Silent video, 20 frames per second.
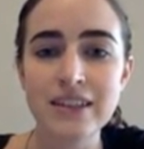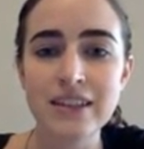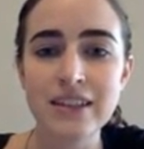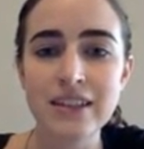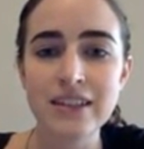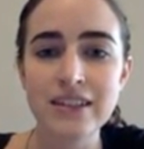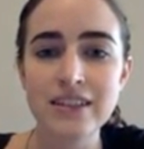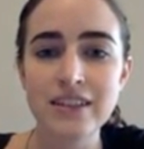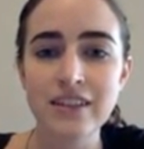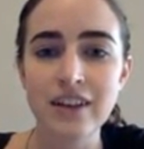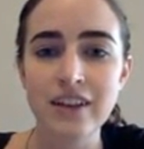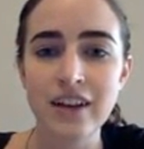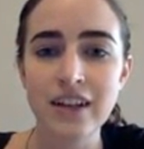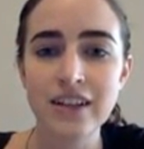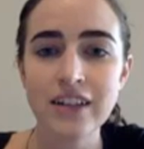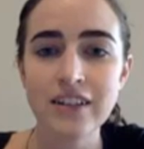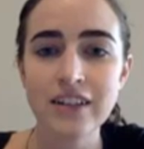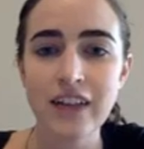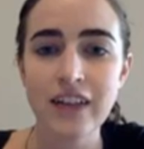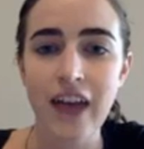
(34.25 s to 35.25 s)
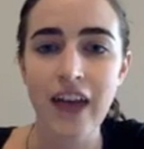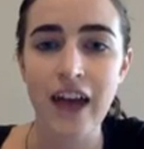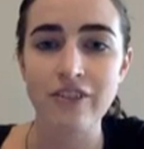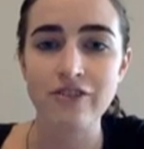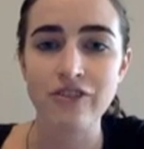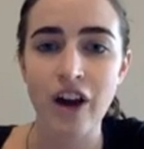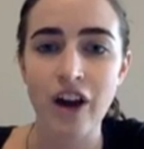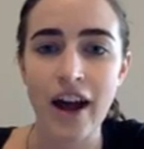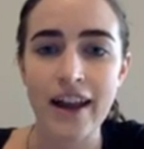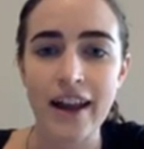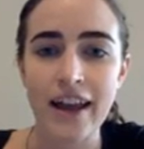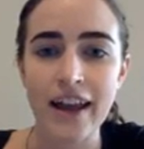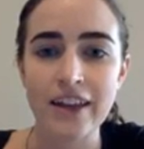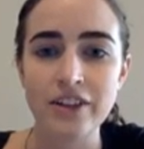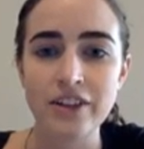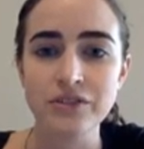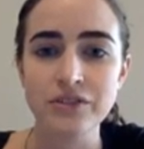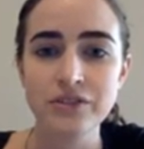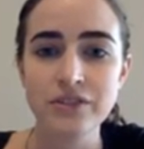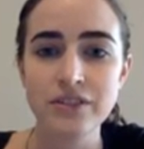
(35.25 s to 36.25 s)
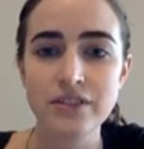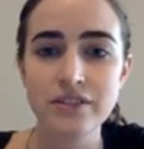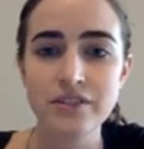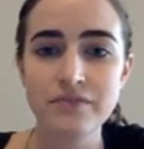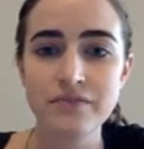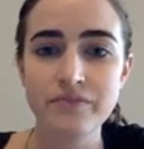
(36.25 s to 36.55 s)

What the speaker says: this line at right angles.